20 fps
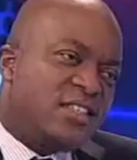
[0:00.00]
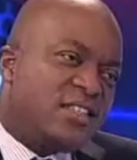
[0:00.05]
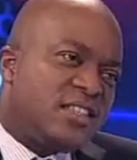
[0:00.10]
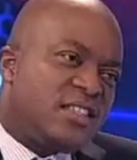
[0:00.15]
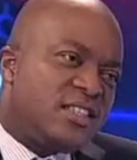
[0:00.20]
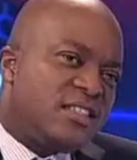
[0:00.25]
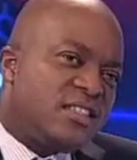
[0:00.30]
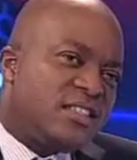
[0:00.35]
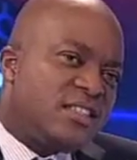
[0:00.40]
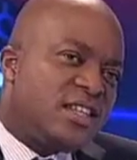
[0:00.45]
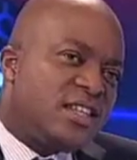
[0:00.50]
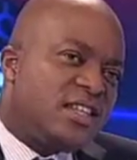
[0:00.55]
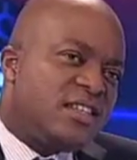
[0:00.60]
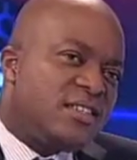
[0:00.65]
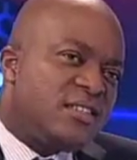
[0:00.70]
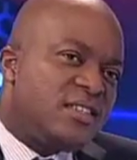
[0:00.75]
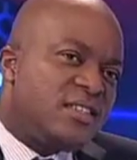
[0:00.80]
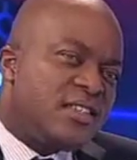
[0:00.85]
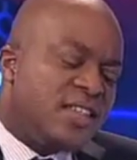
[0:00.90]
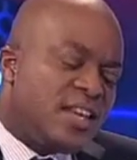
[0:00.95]
in that regard,
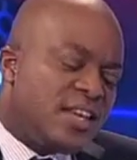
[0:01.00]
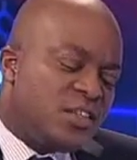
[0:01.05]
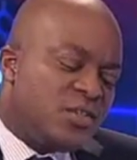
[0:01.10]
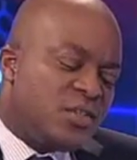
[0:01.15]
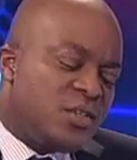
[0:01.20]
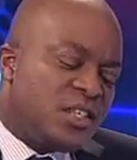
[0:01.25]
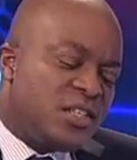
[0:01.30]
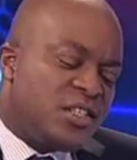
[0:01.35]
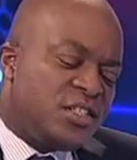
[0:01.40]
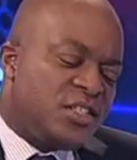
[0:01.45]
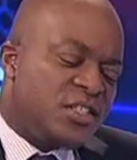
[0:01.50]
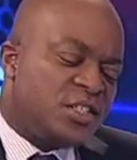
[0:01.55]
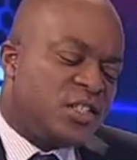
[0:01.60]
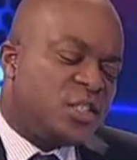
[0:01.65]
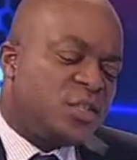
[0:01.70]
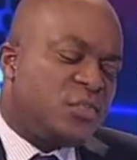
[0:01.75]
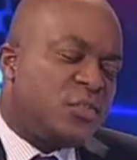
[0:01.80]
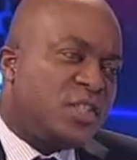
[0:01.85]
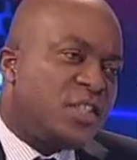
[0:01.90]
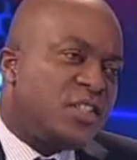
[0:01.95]
in that education
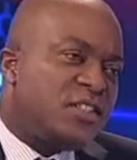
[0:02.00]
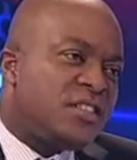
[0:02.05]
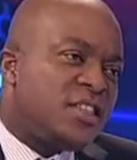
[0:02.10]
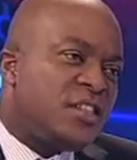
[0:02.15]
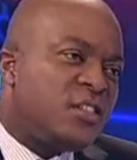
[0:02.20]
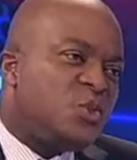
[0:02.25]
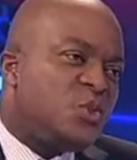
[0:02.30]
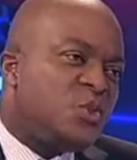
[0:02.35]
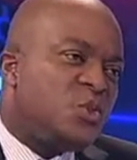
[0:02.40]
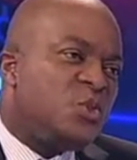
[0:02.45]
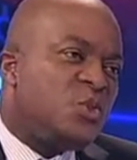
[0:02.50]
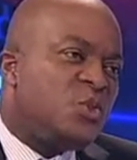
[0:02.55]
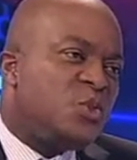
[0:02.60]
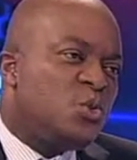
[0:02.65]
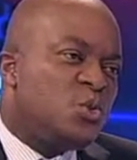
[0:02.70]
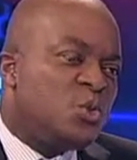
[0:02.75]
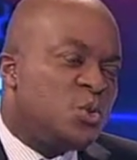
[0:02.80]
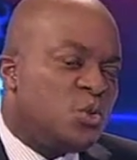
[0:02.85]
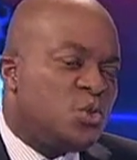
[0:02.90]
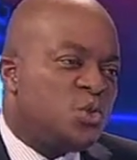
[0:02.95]
space? Are you going
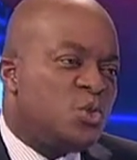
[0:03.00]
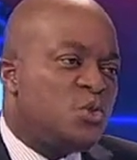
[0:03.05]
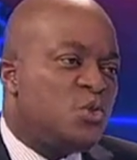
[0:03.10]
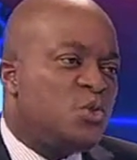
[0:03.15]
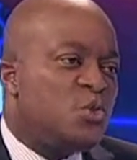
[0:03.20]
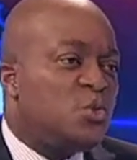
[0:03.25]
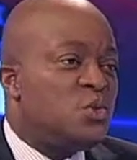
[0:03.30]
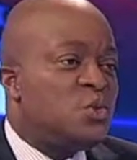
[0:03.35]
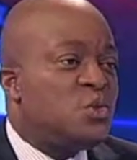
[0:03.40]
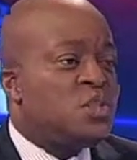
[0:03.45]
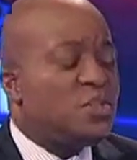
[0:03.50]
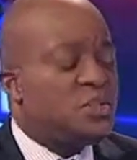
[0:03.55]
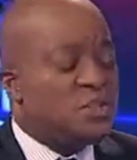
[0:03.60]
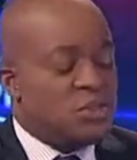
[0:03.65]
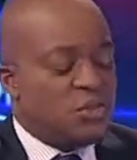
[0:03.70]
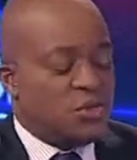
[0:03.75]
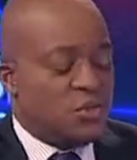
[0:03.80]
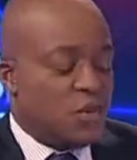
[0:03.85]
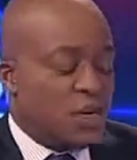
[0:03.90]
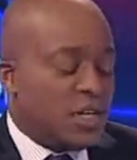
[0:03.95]
to continue to
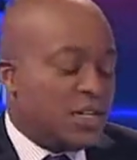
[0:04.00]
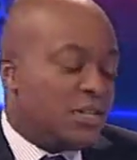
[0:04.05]
increase